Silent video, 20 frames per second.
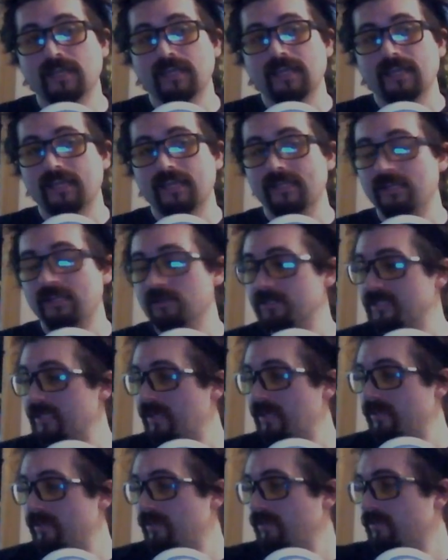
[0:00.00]
And here's
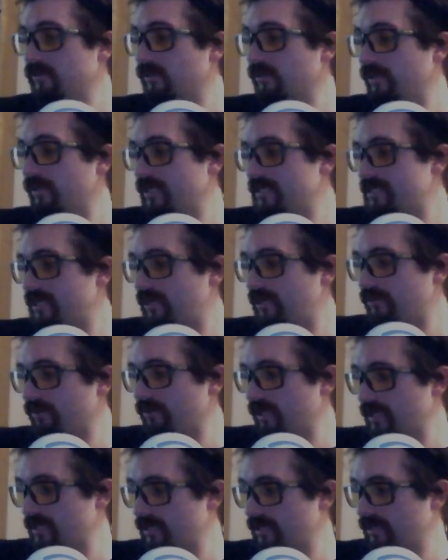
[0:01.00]
another little dirty
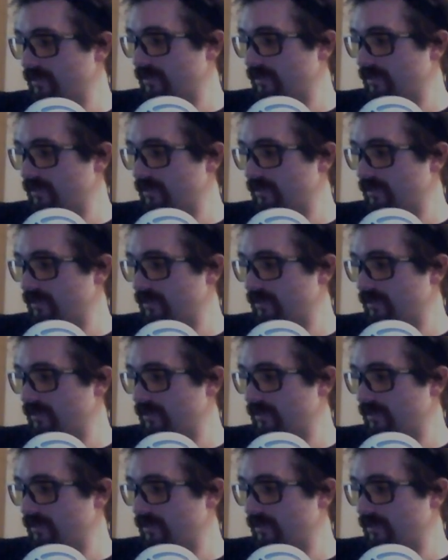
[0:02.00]
secret.